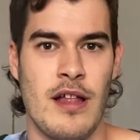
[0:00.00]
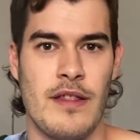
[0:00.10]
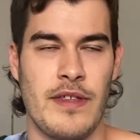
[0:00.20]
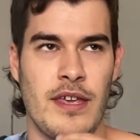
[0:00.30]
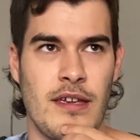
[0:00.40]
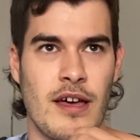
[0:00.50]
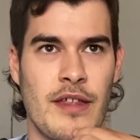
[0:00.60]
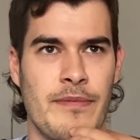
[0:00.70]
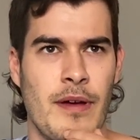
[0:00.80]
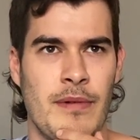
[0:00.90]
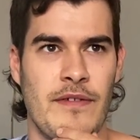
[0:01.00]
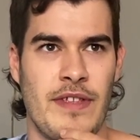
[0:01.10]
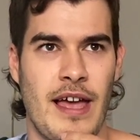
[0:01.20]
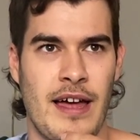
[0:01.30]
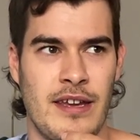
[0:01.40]
I believe the
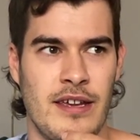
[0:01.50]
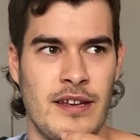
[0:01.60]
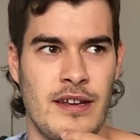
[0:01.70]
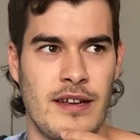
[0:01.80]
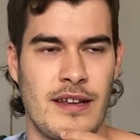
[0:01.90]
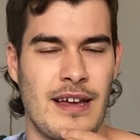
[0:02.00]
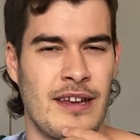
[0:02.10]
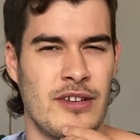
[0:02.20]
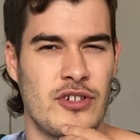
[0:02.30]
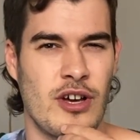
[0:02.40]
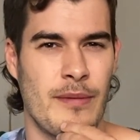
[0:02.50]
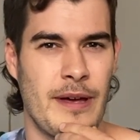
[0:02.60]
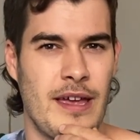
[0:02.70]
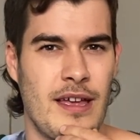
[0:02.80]
Anishinaabe